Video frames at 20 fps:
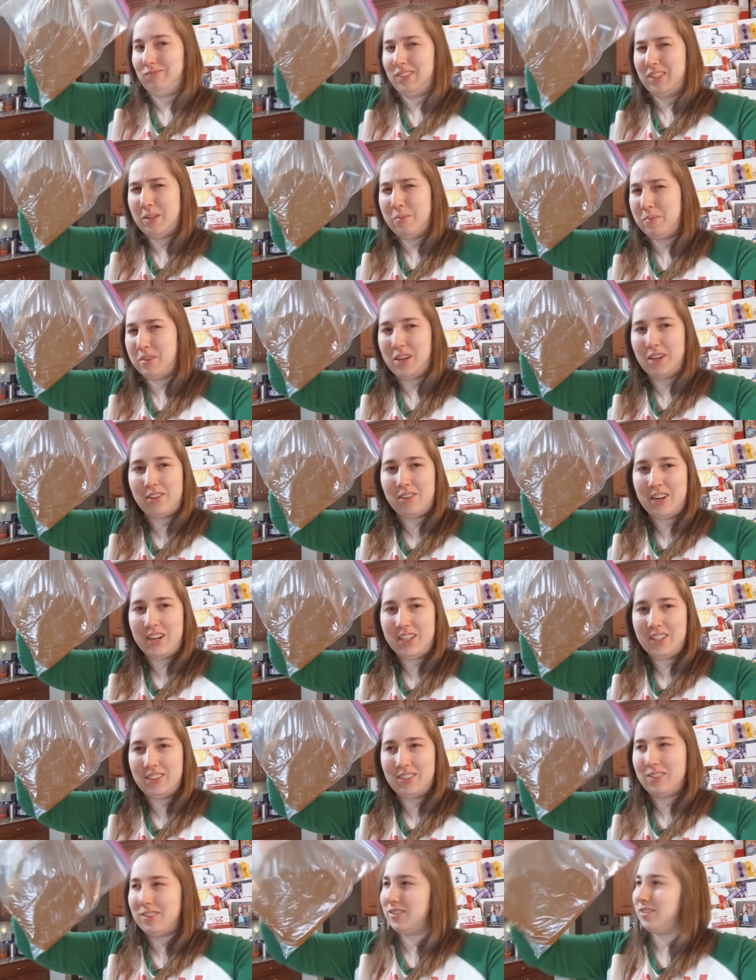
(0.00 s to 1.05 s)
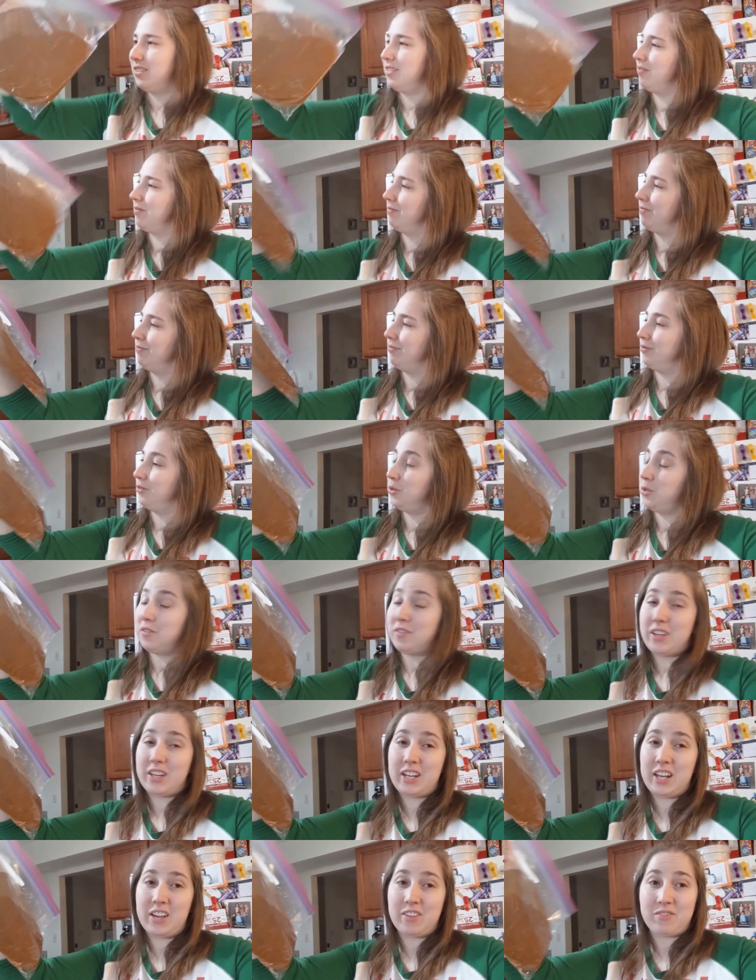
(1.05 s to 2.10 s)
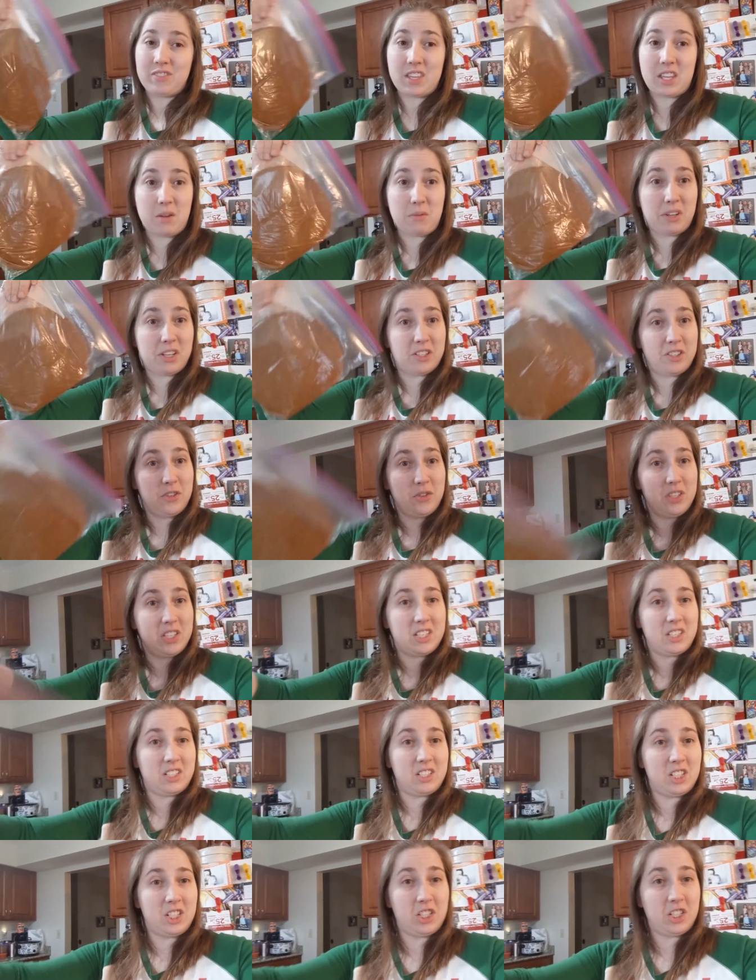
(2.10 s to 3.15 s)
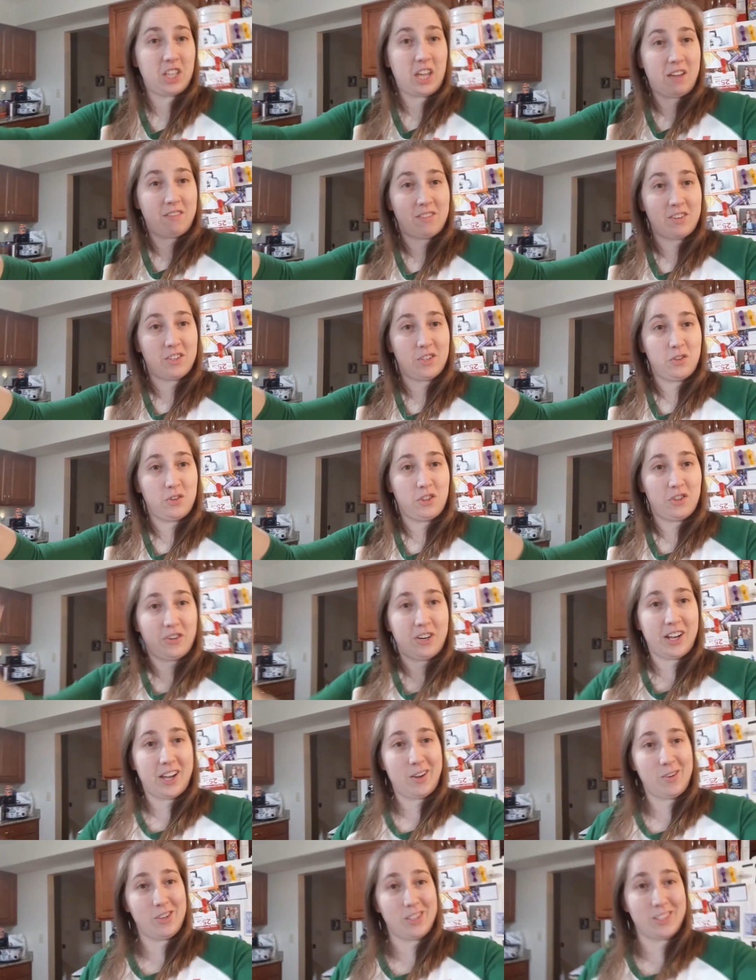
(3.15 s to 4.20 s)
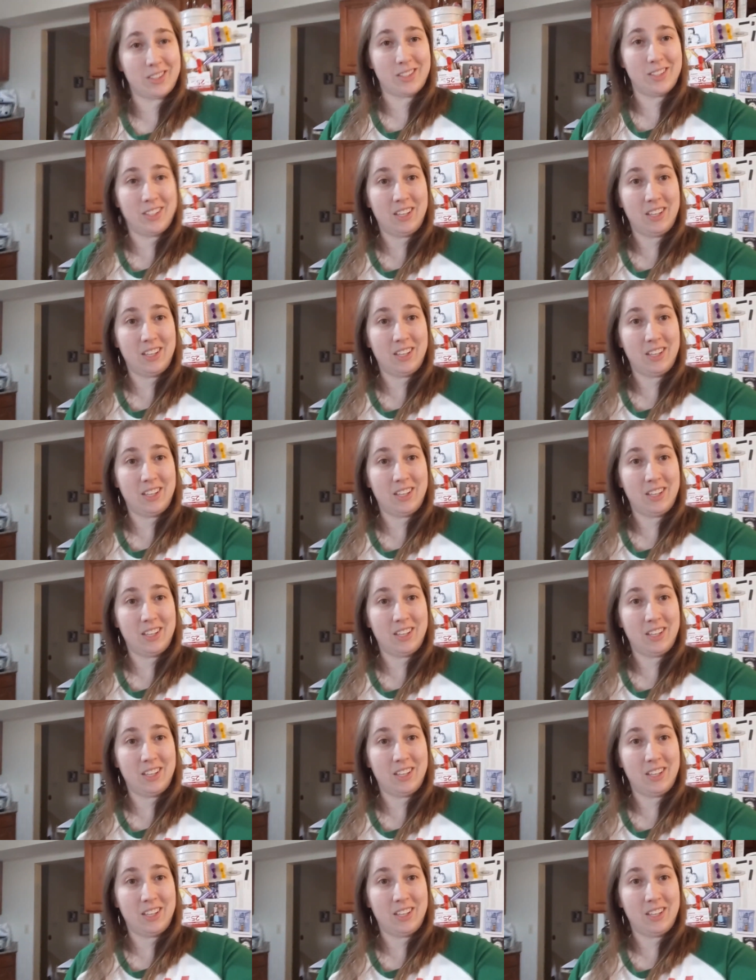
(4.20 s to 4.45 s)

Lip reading: Ziploc, right? Find out. Now we're gonna chill that for 2 to 3 hours.